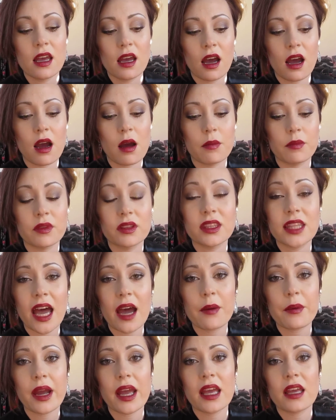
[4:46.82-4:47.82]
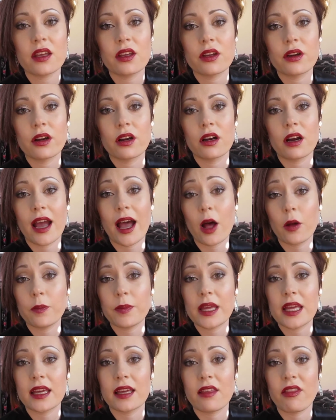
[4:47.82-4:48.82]
That way you're
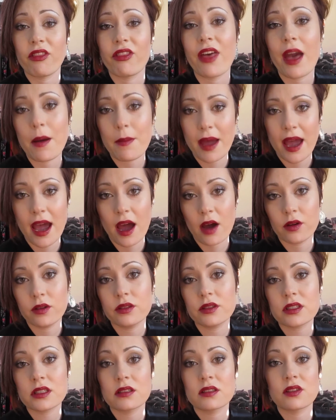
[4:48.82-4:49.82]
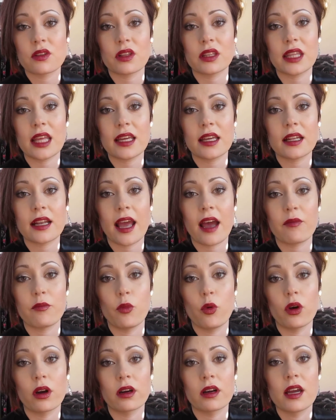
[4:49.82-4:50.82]
helping them out so that they can have
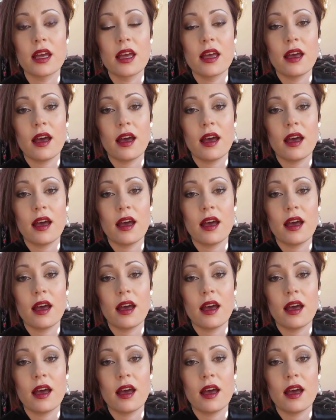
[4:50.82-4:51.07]
more